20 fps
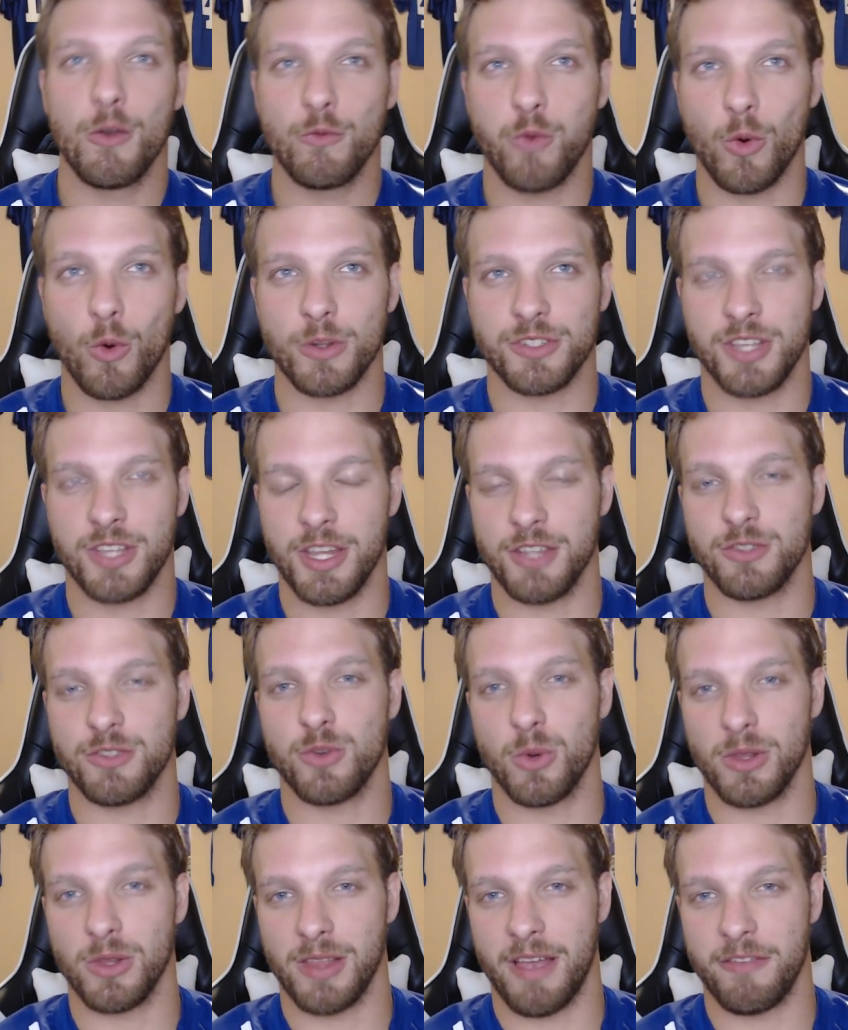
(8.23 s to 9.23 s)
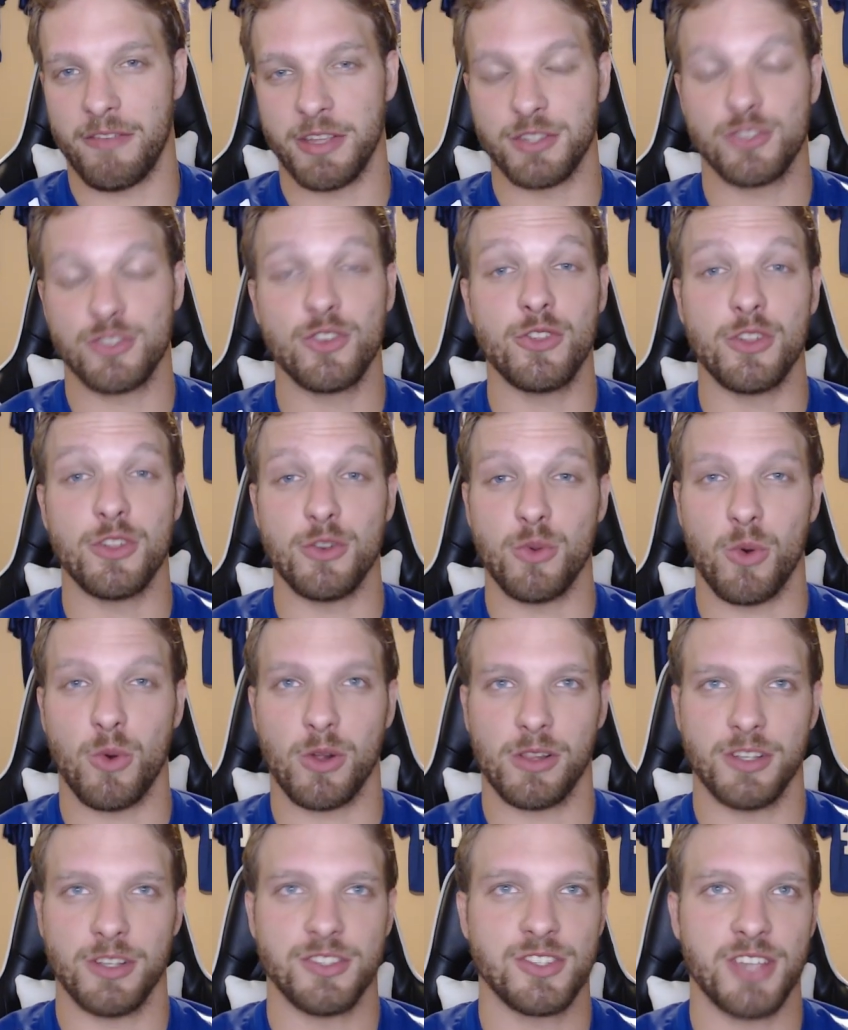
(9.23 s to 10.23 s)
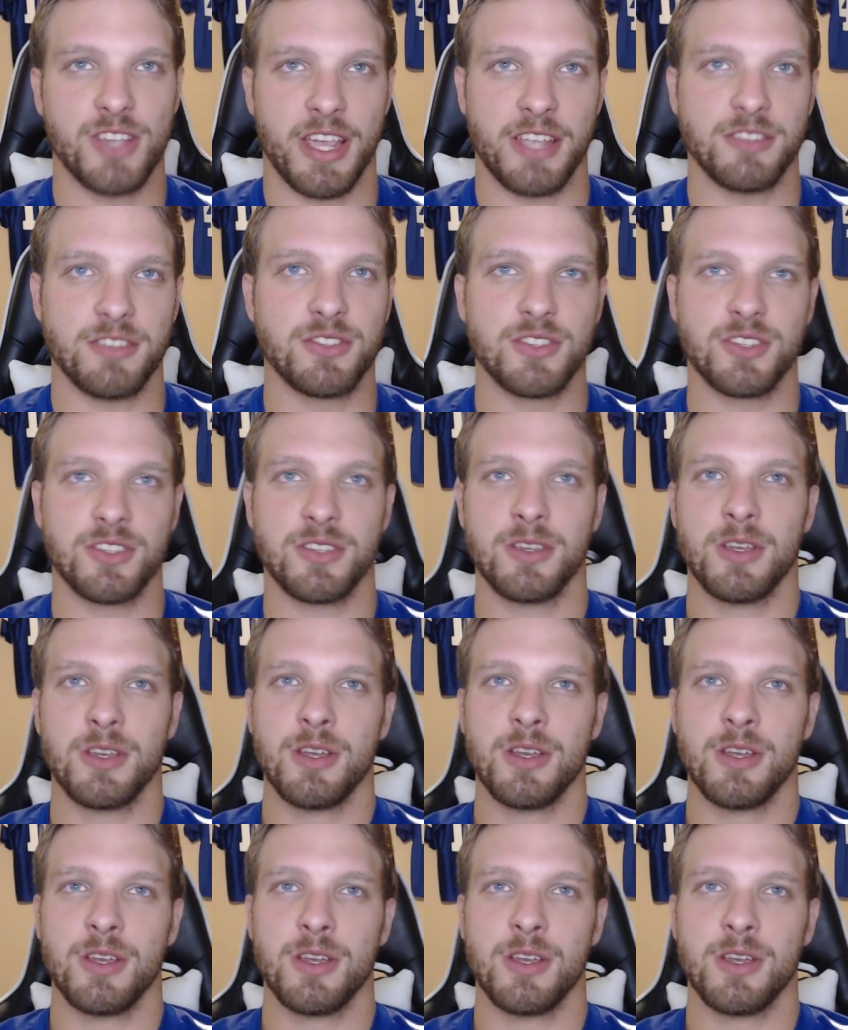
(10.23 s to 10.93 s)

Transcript: 14-11 to the New Orleans Saints.